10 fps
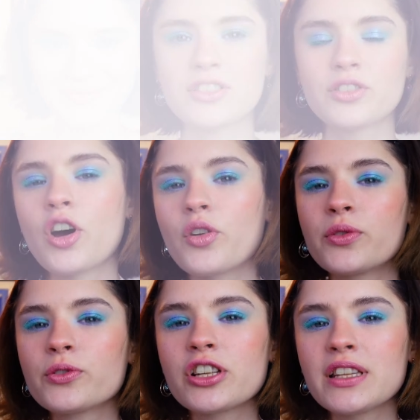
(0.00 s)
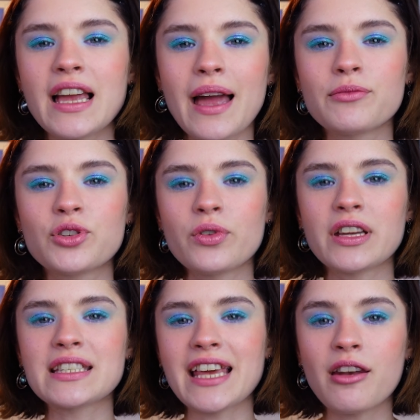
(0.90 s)
You know, usually I'm
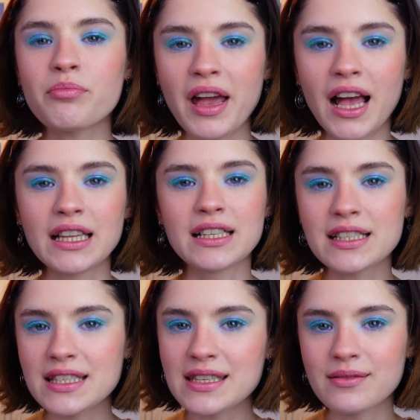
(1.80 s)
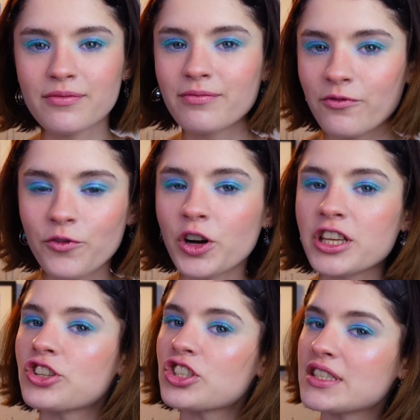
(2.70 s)
doing 10 palettes for
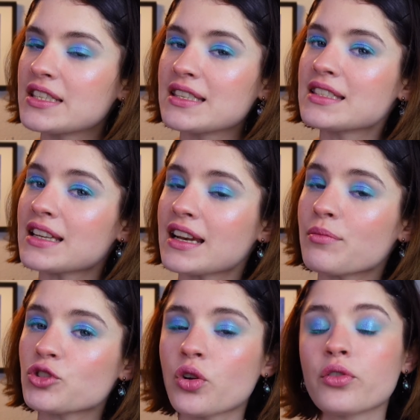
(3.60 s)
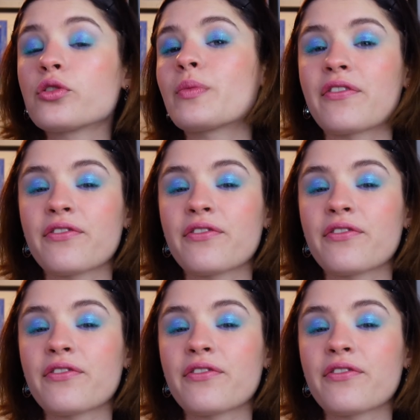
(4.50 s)
each season that I'm showing you my